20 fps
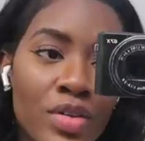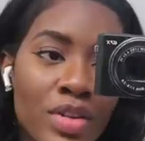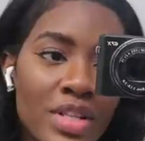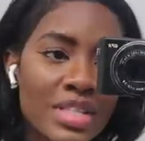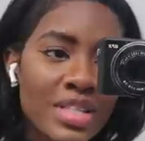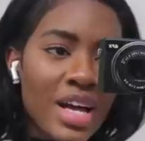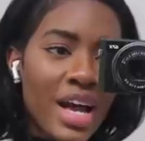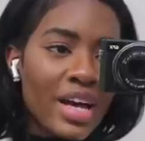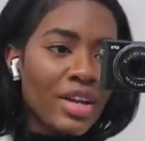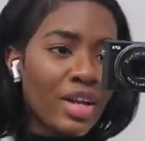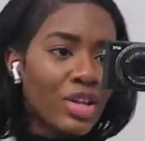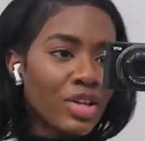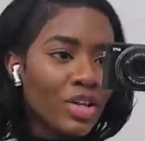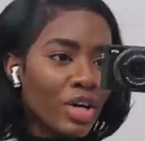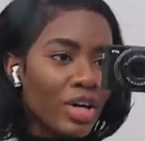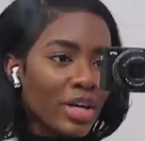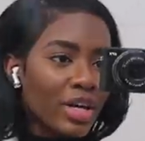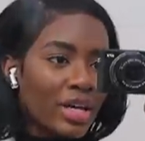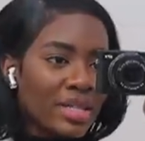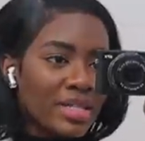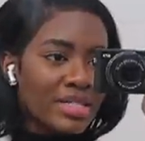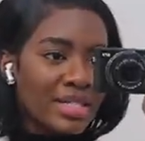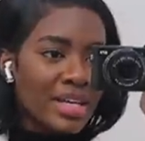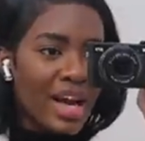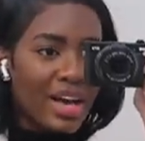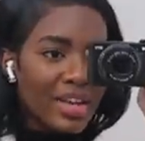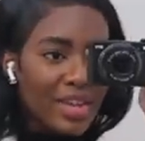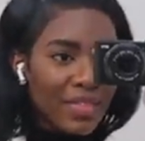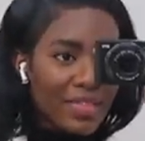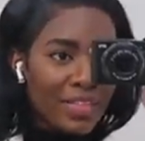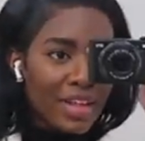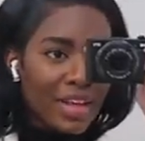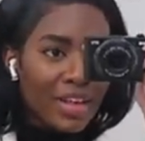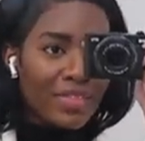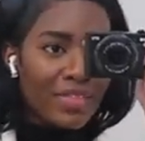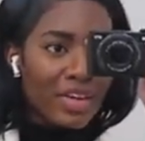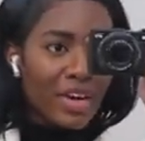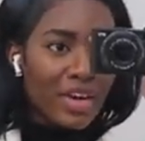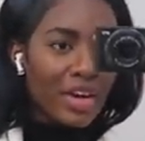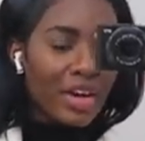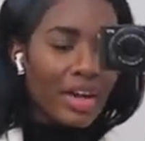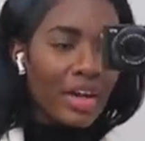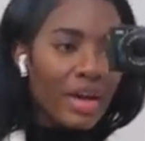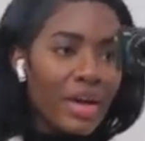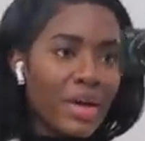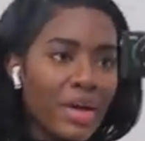this kind of look is kind of like very,